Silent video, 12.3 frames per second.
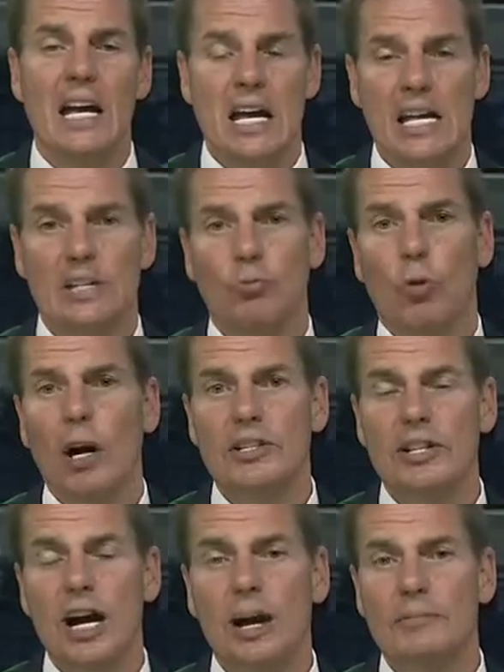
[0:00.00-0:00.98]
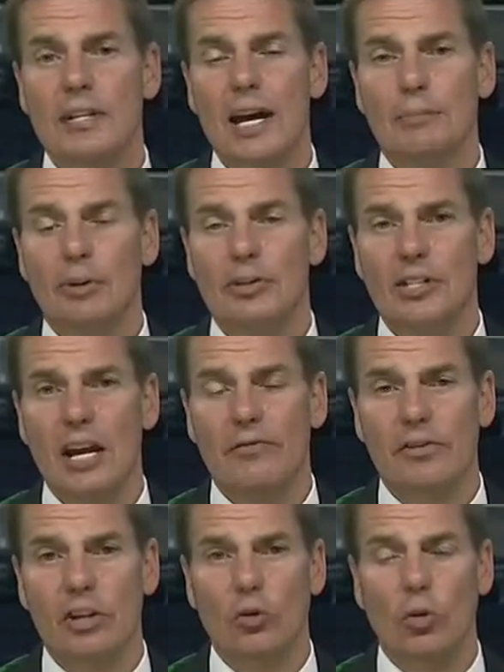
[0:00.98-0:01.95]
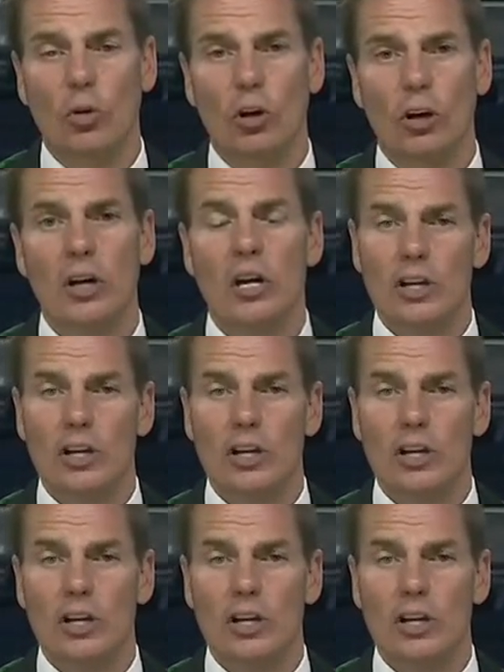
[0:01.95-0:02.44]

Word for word: It was up 10% for the quarter.